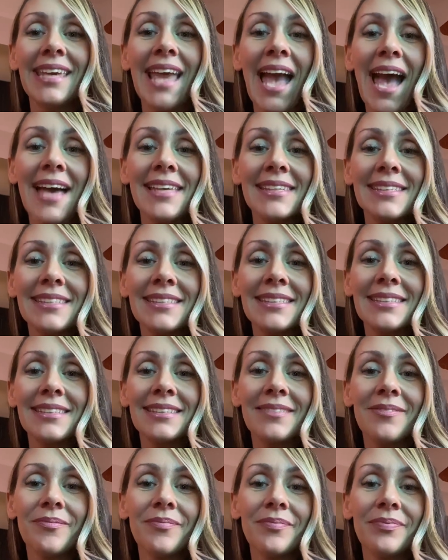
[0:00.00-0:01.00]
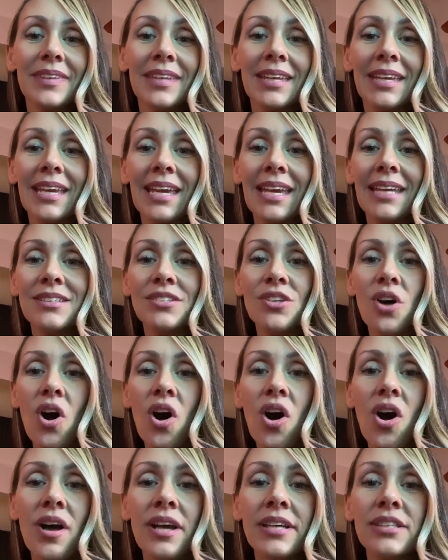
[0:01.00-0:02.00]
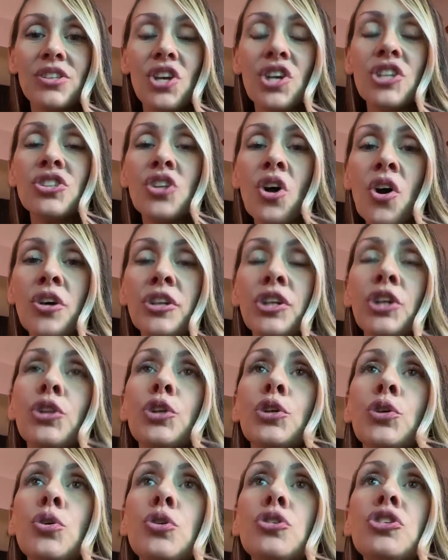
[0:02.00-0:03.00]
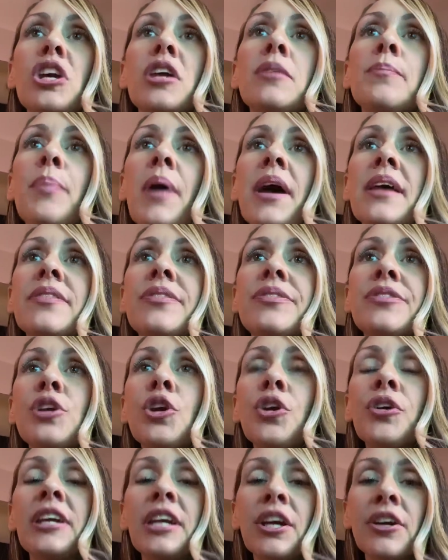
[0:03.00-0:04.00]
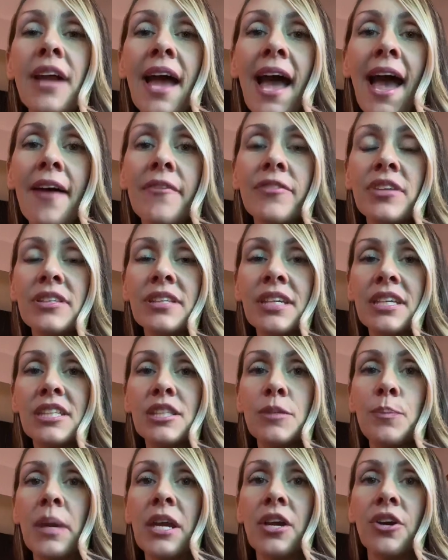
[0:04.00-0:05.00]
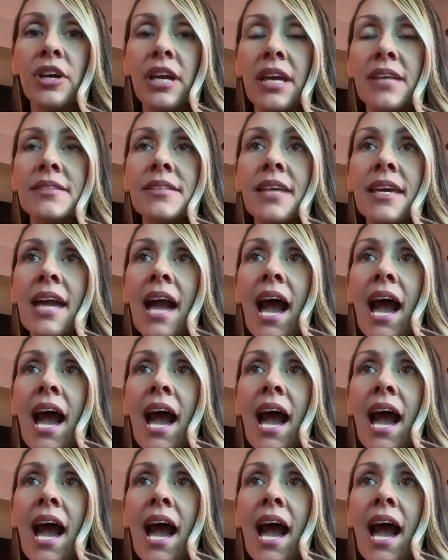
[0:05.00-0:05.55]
Yes. It's all an illusion, but you're here to have this experience.